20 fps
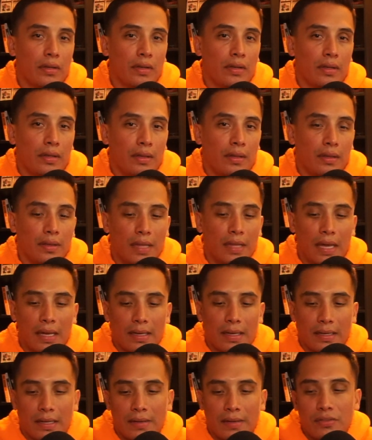
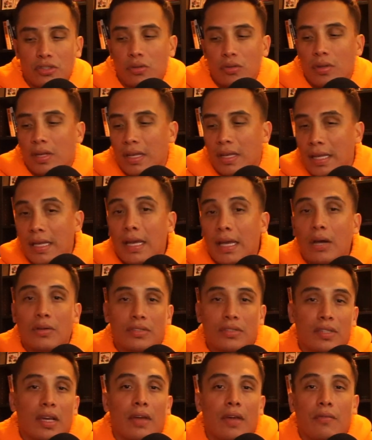that gives you the layout
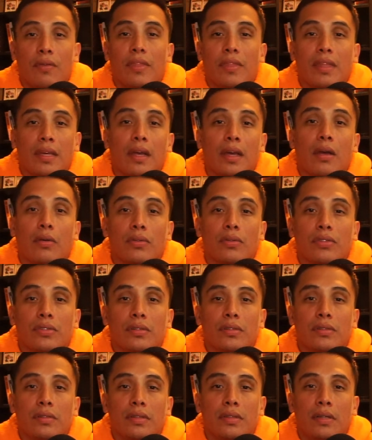to everything else.
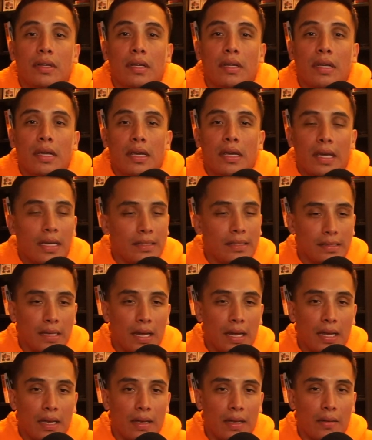It's
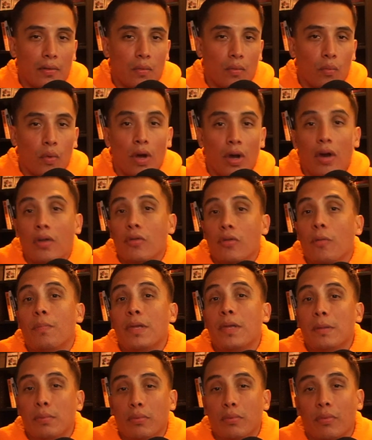not what other
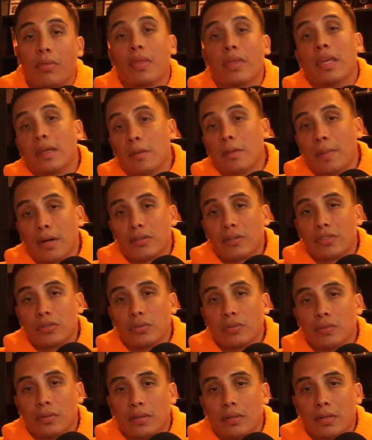people think about
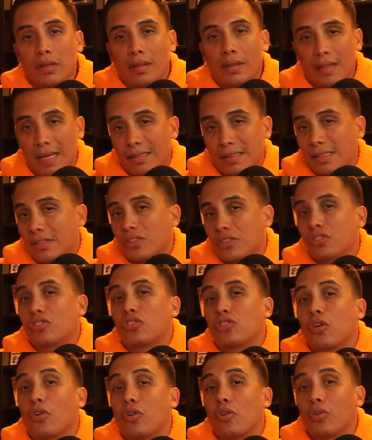you. That's
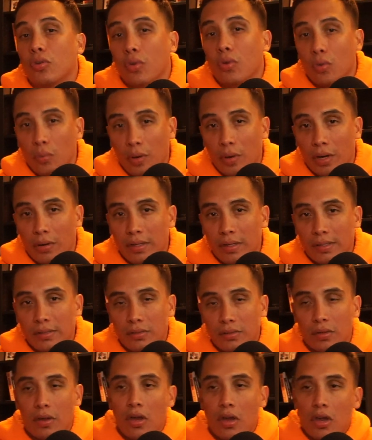external awareness.
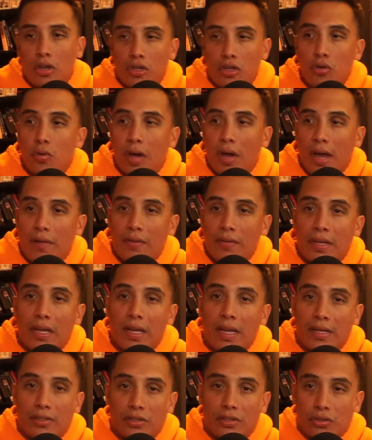You having
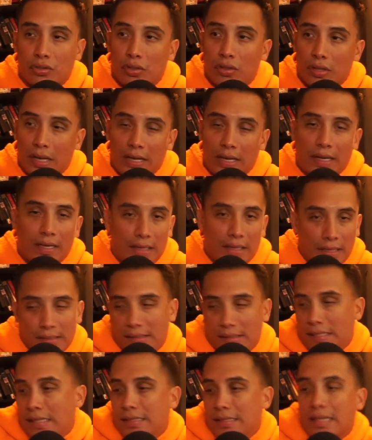
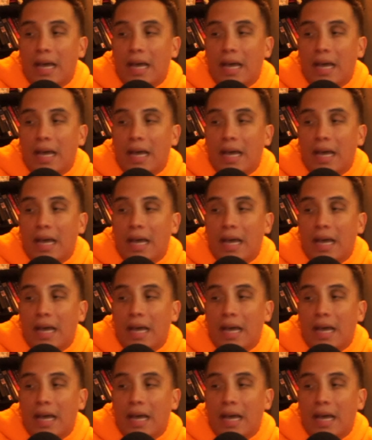it's